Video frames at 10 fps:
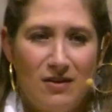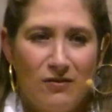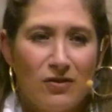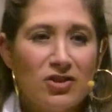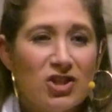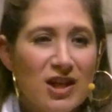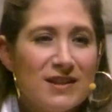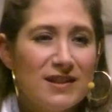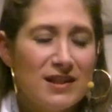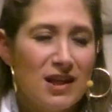for
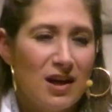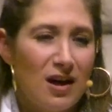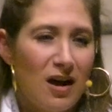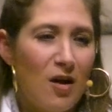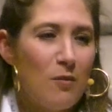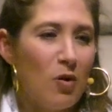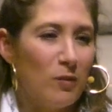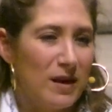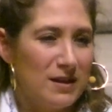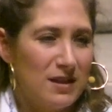just a
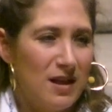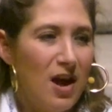moment